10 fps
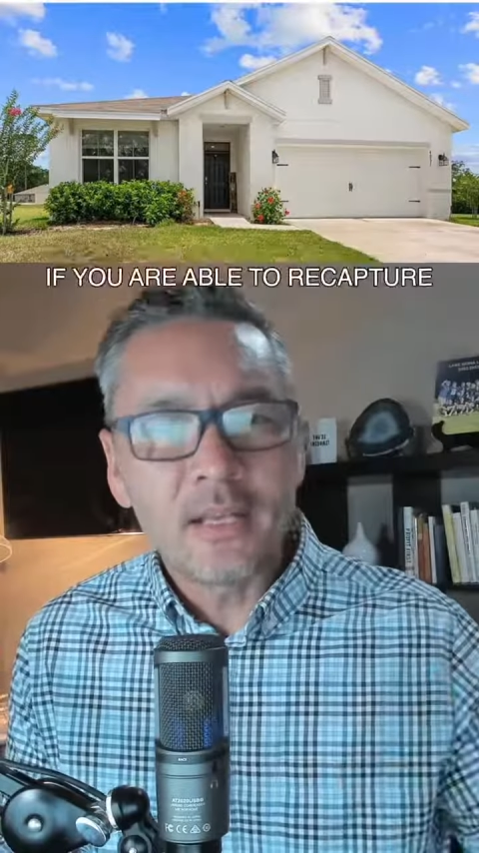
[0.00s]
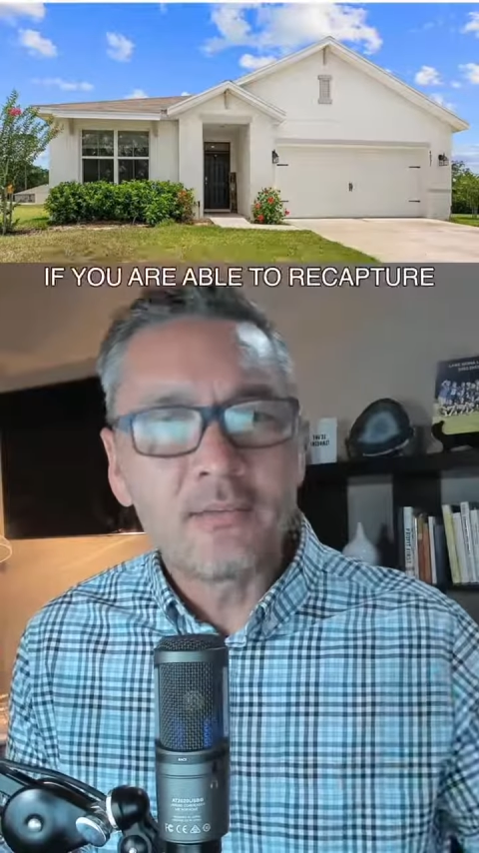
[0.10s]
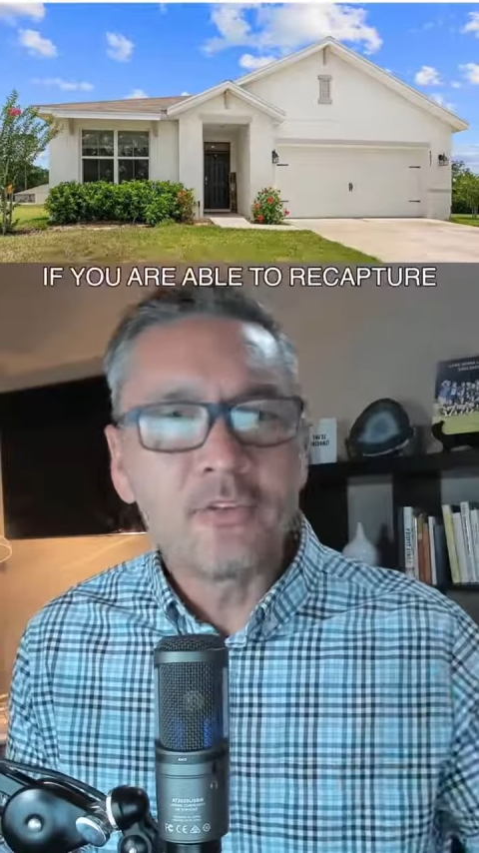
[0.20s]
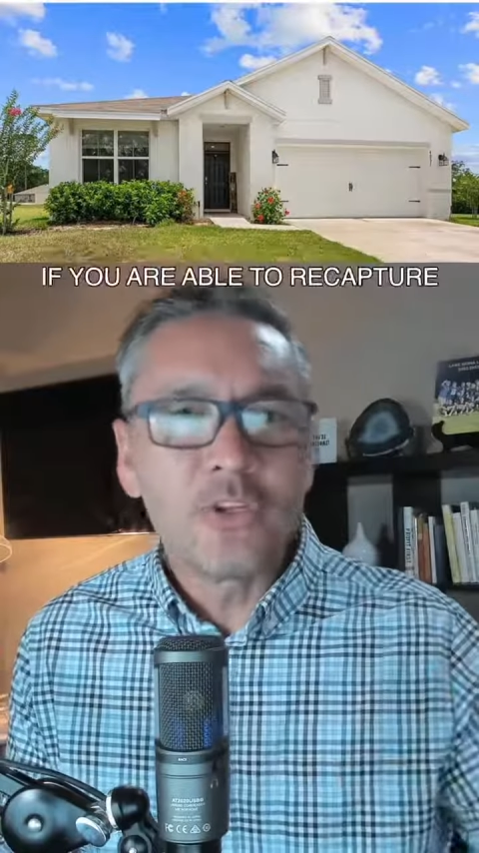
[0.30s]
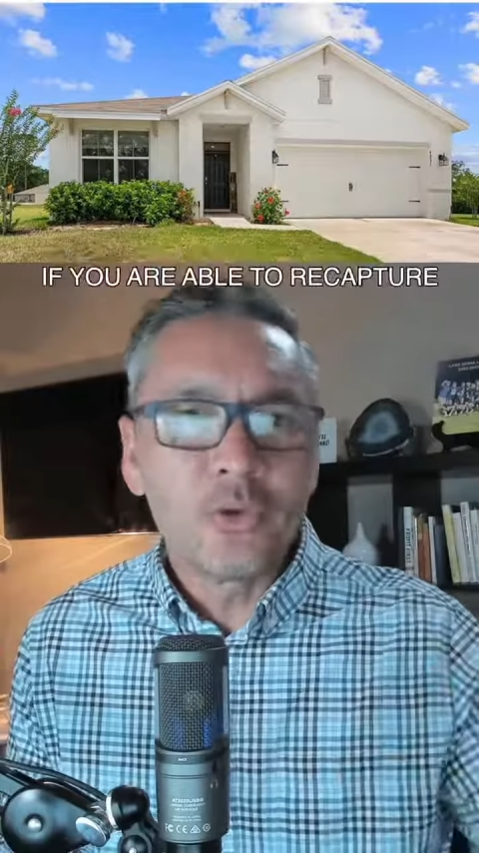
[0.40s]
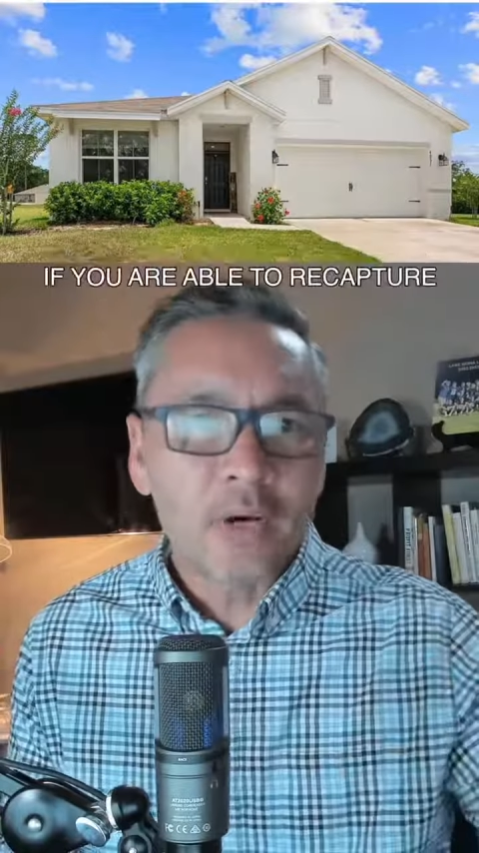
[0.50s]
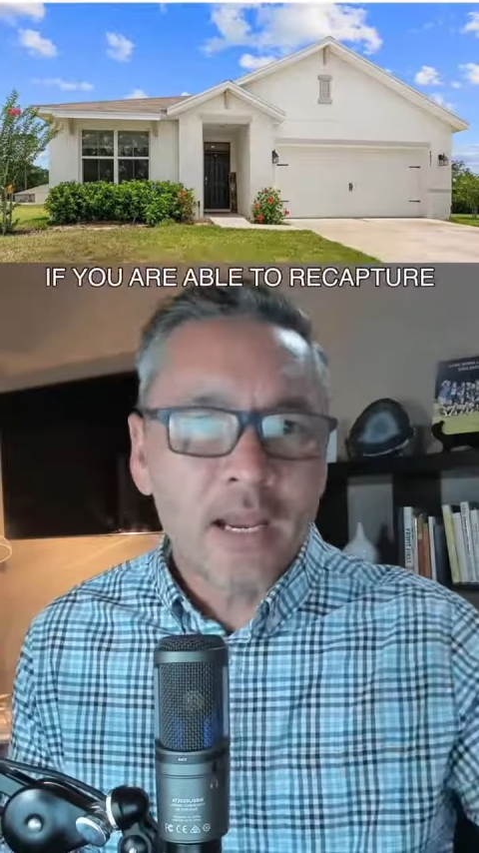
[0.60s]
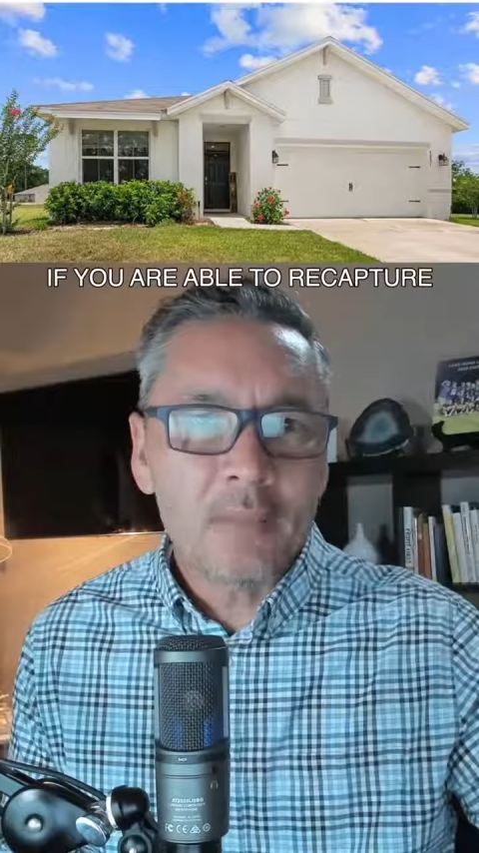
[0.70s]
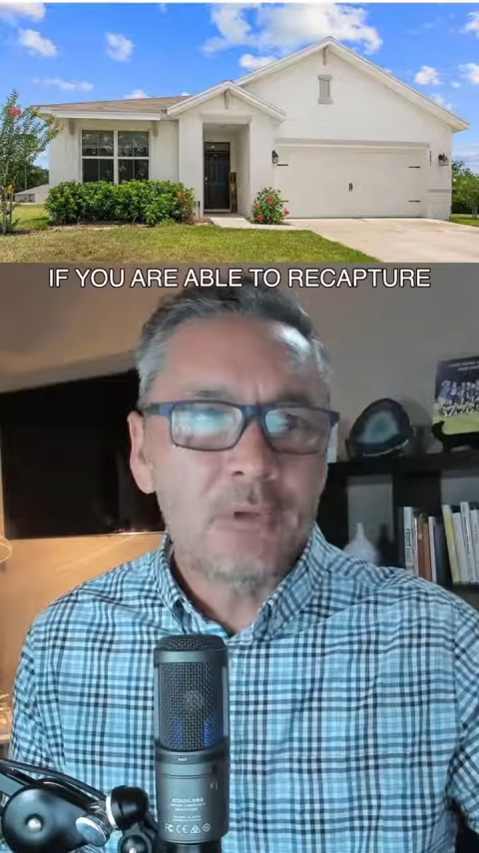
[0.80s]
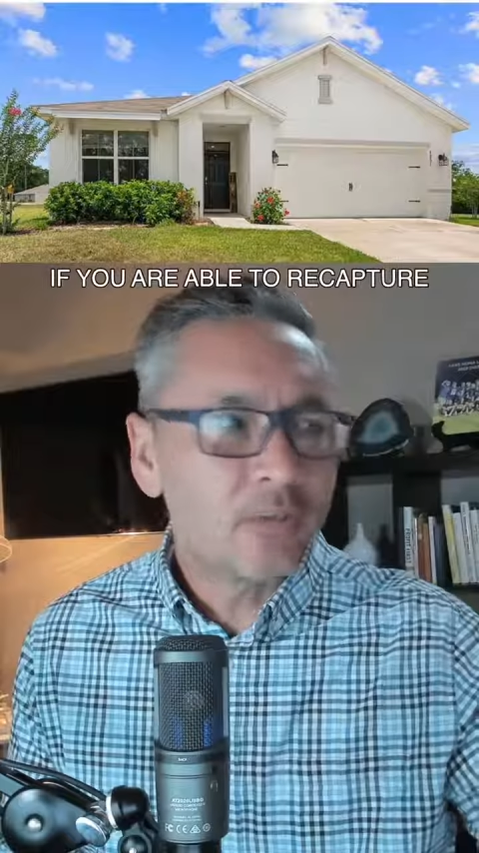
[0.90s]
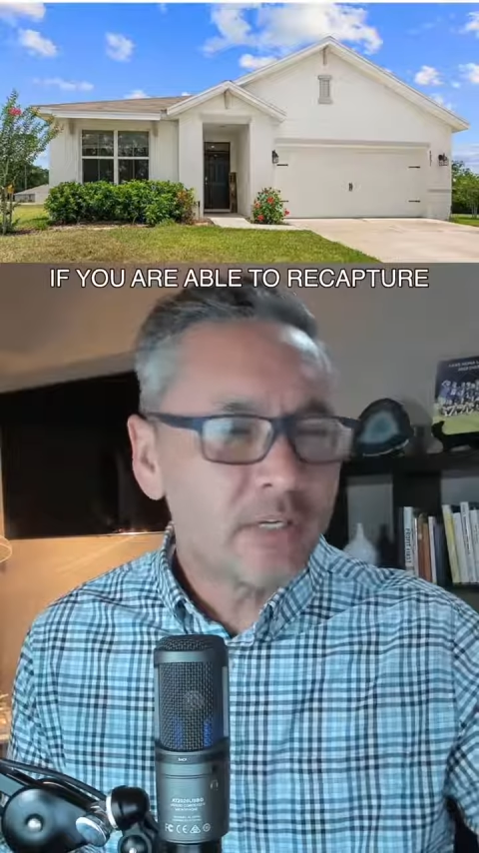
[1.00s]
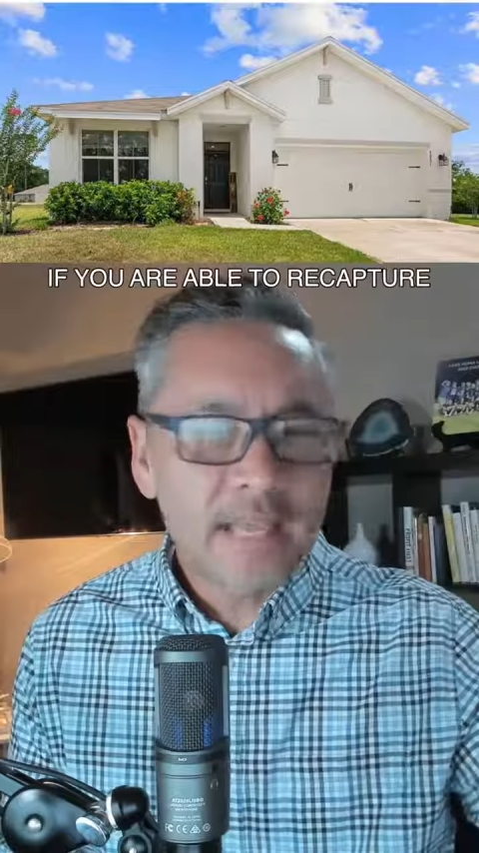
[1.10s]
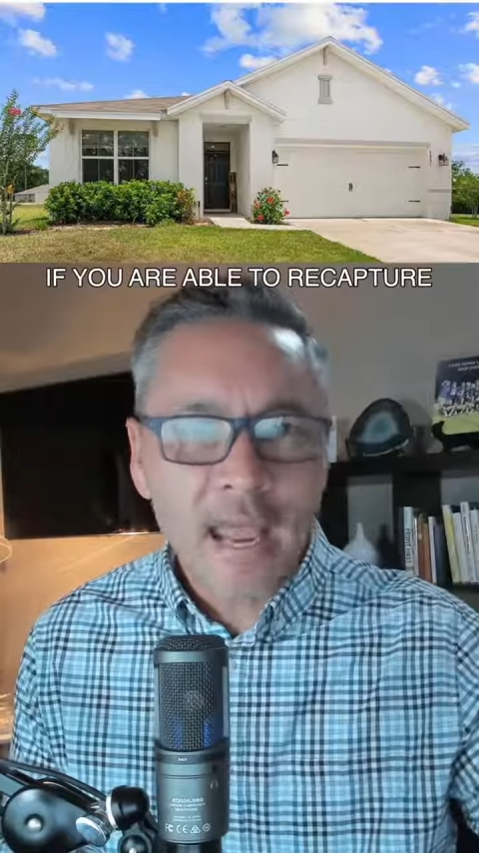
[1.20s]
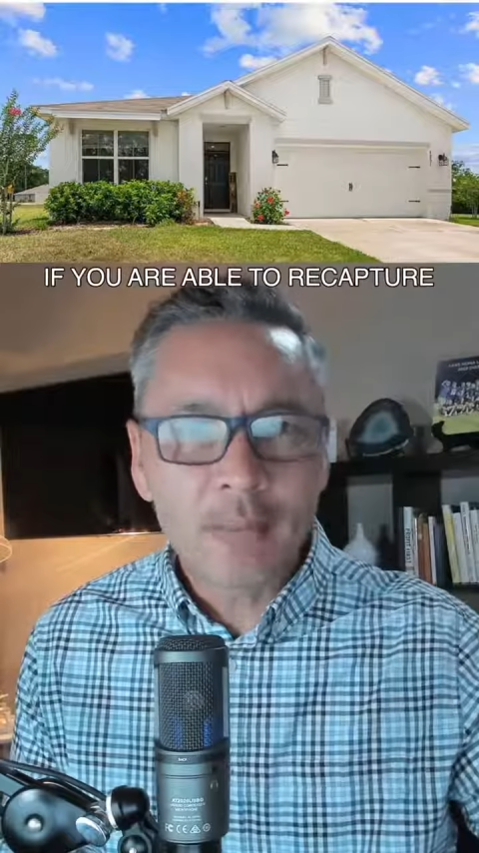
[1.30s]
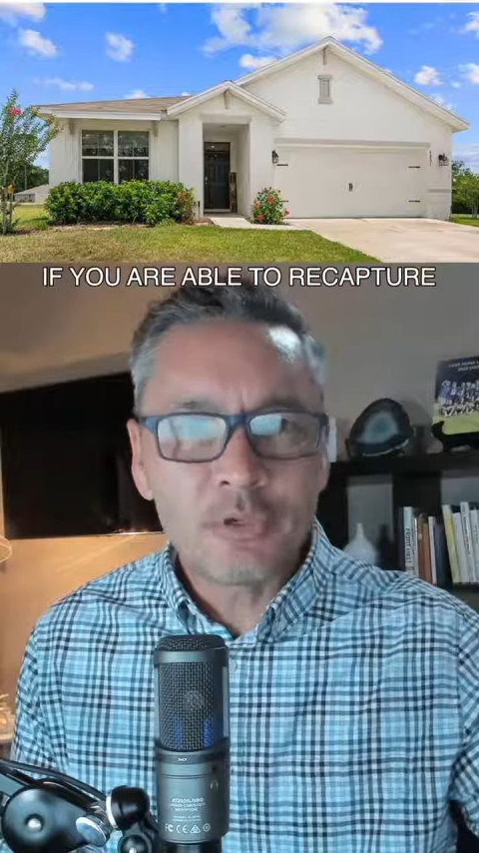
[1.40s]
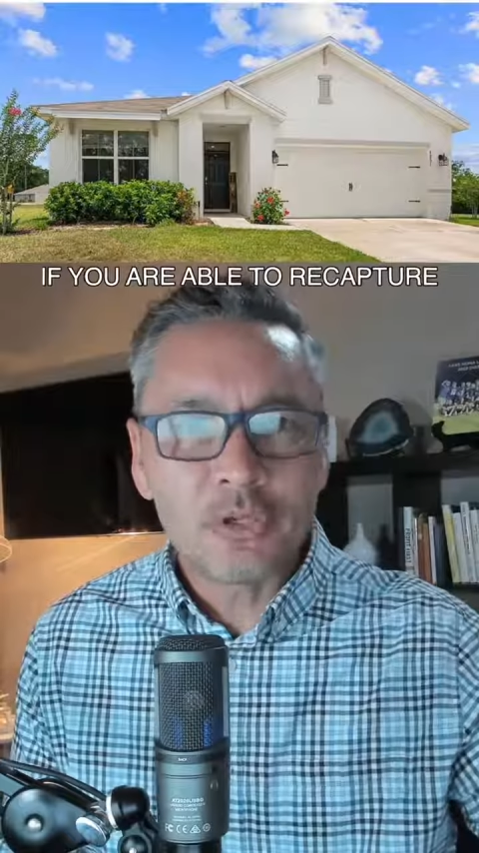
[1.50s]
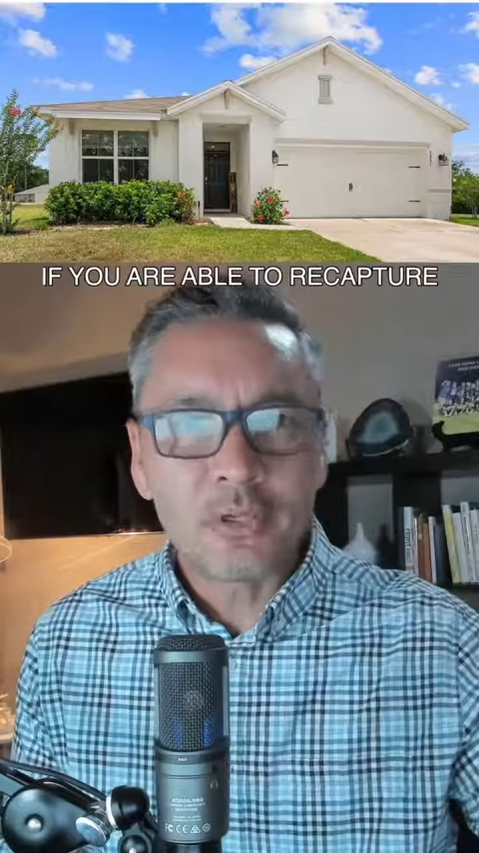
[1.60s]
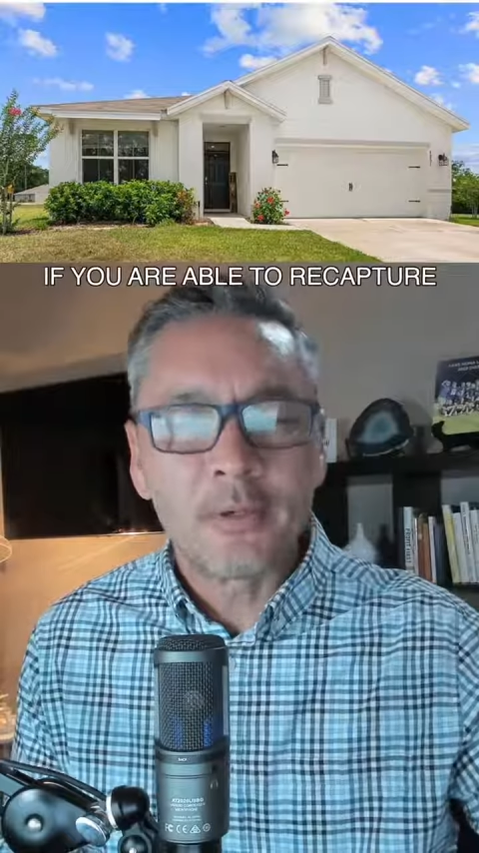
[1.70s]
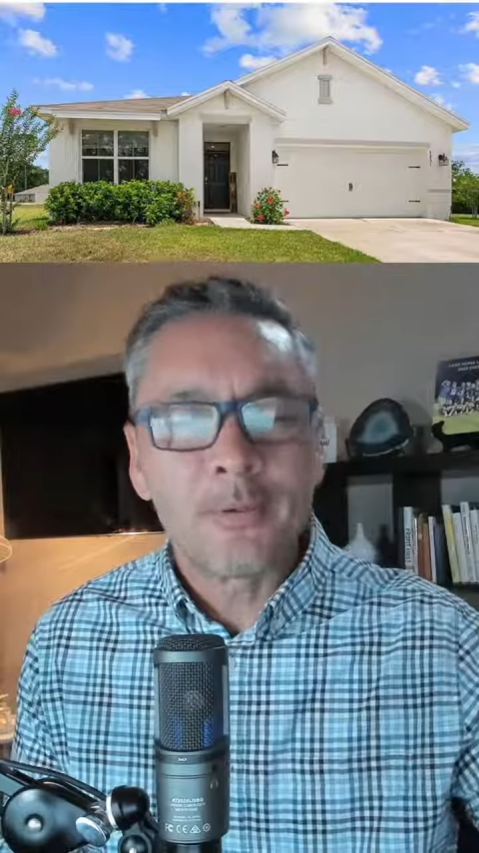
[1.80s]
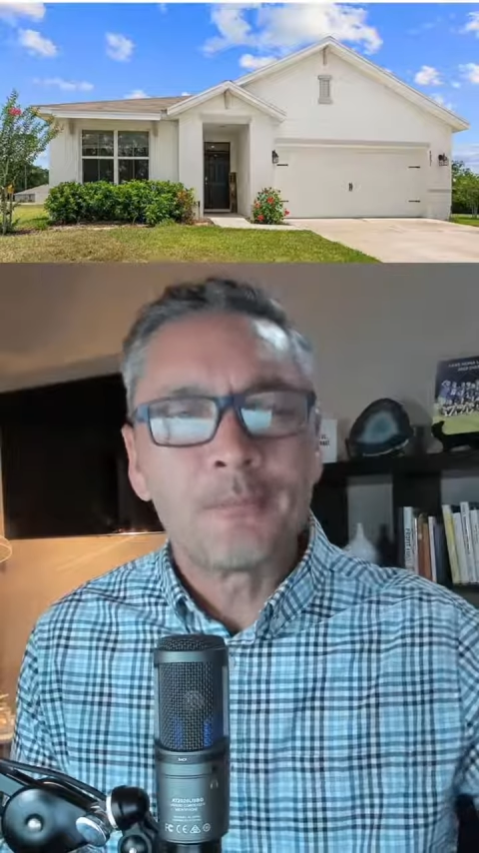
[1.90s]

if you are able to recapture